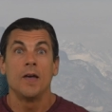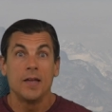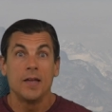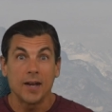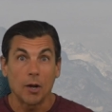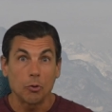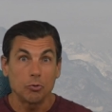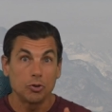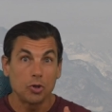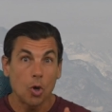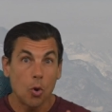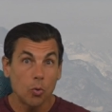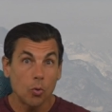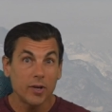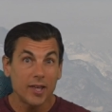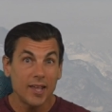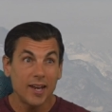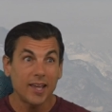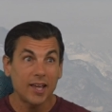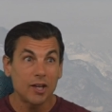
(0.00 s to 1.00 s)
Now, don't
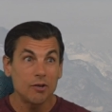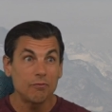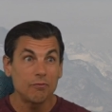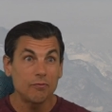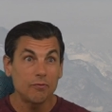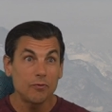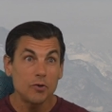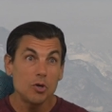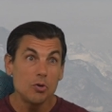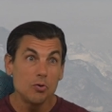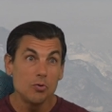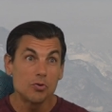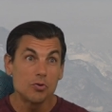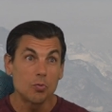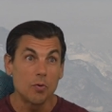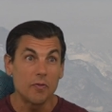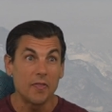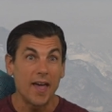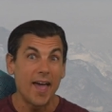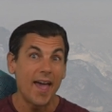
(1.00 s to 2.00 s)
get it confused
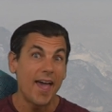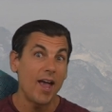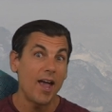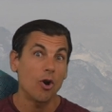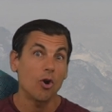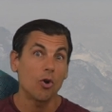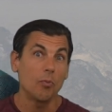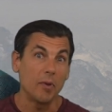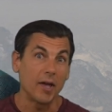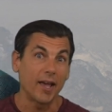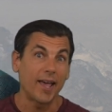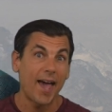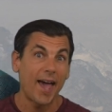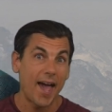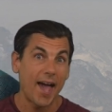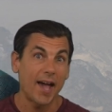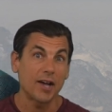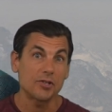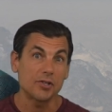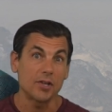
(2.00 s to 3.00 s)
with the Arabic
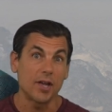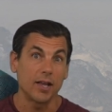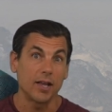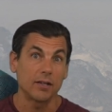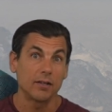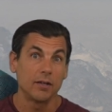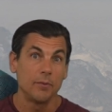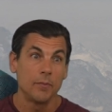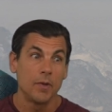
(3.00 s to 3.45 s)
accent.